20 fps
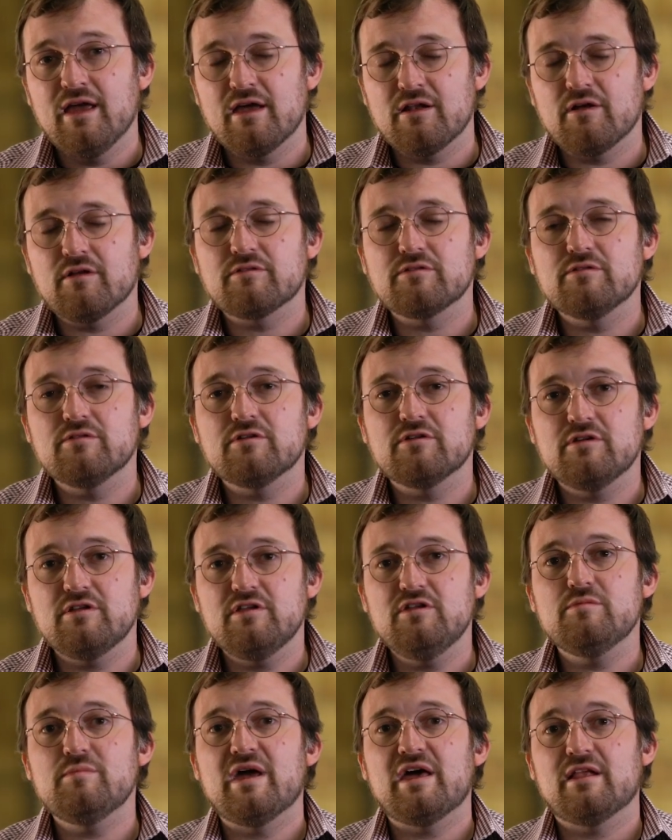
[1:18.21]
and also a good
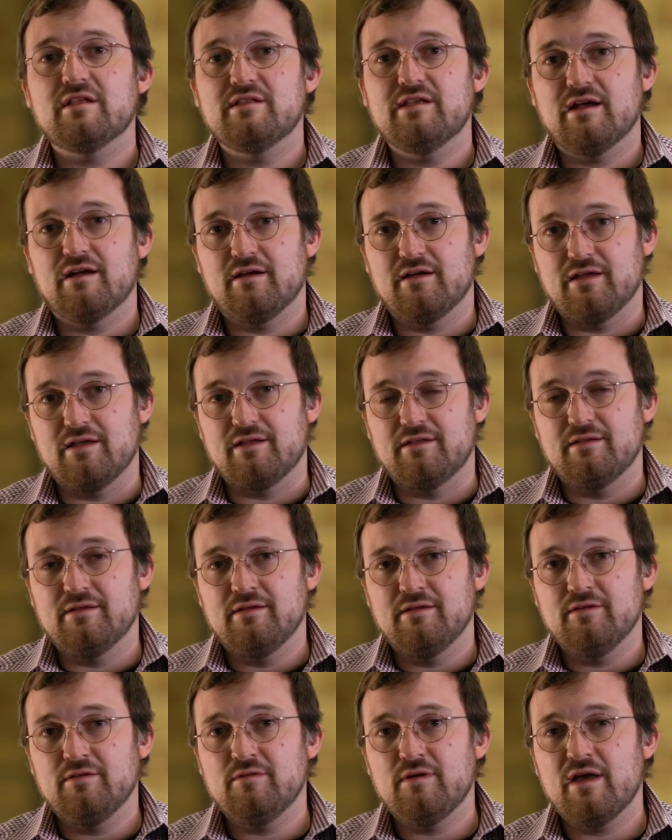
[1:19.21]
humanitarian
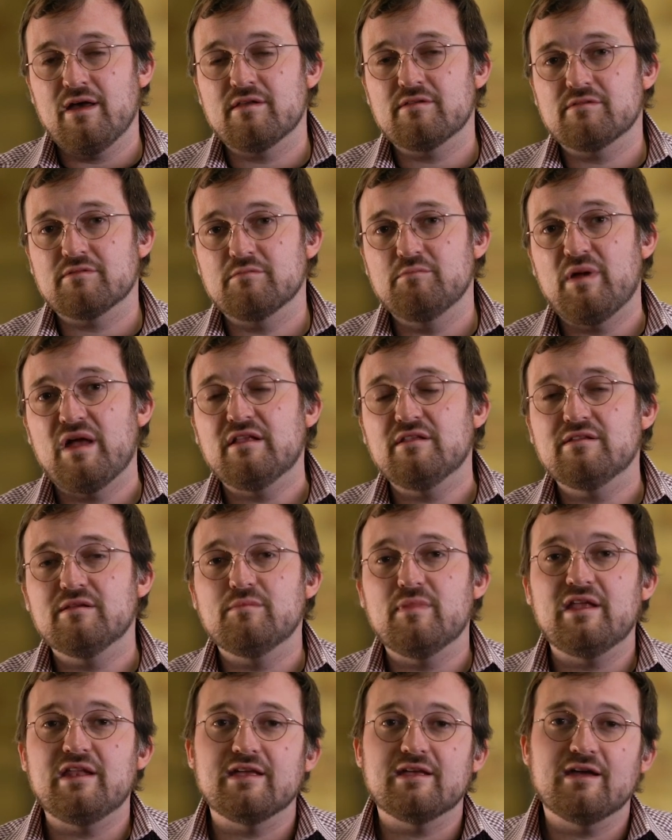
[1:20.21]
who has been to
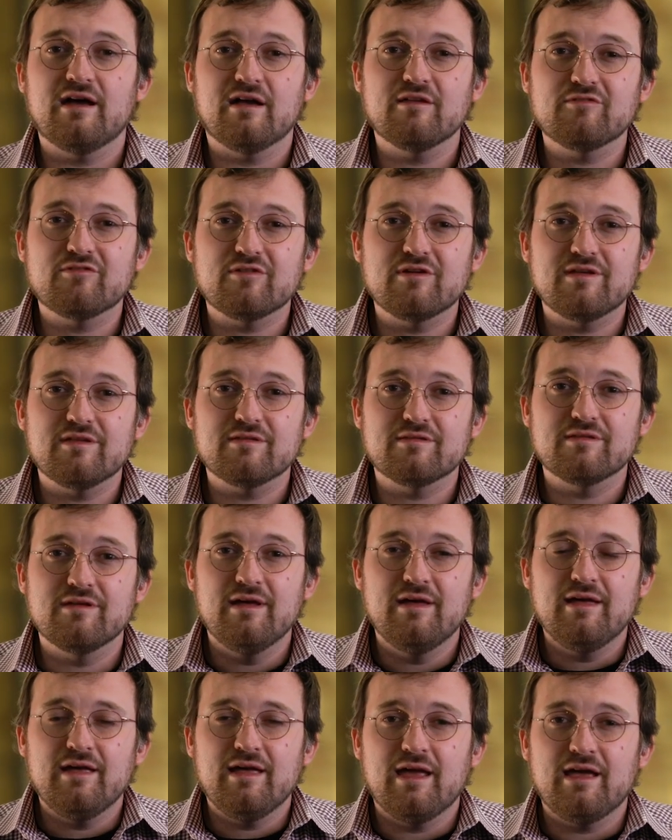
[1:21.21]
many countries
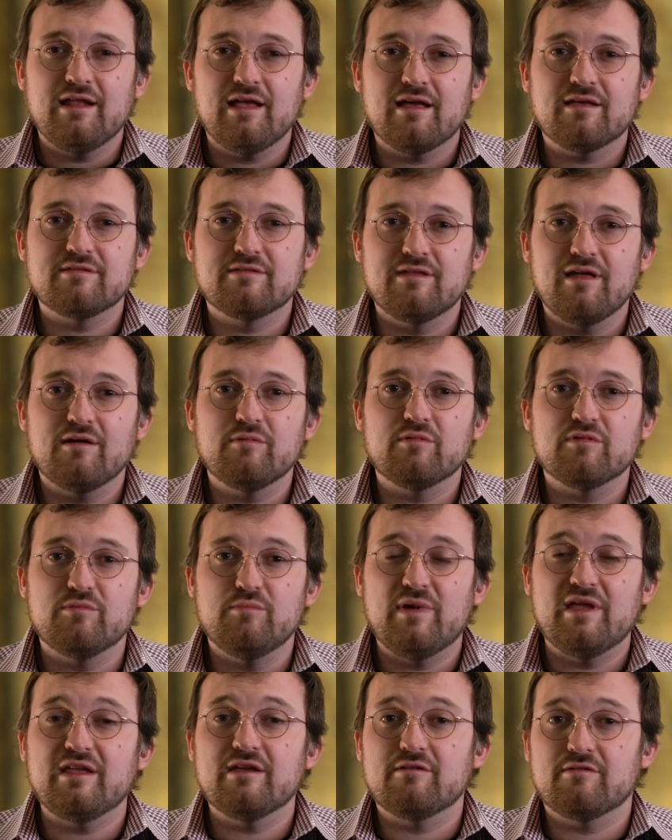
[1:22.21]
and has dealt with
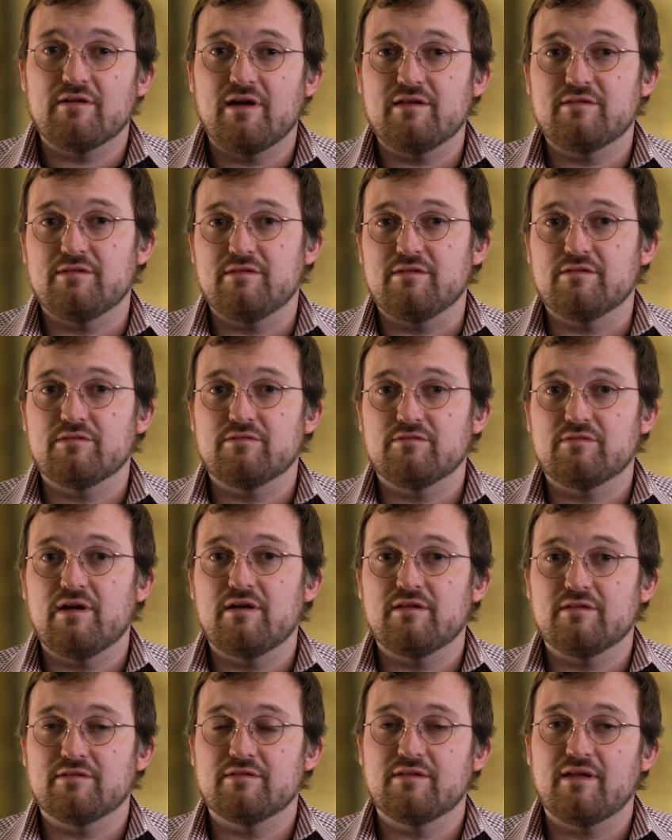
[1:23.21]
many crises
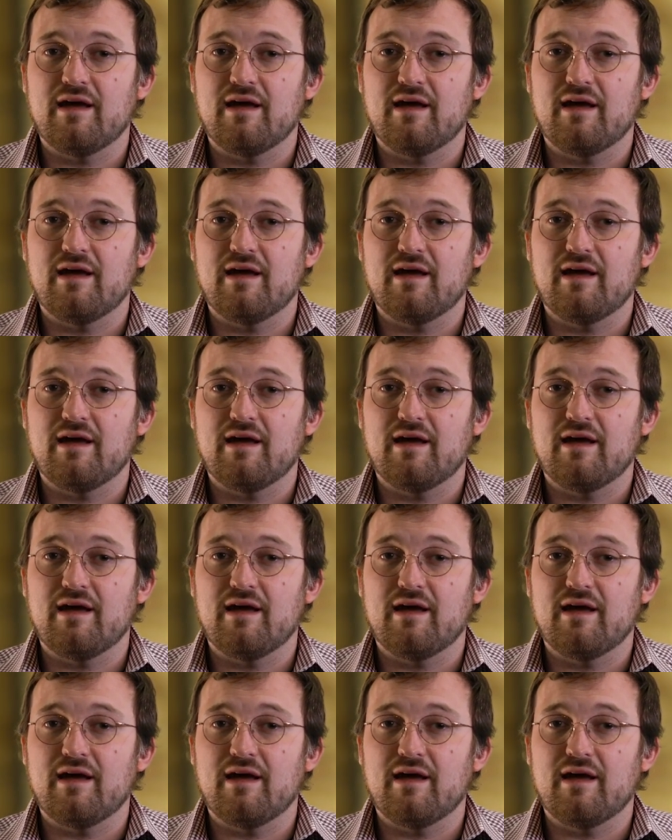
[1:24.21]
throughout his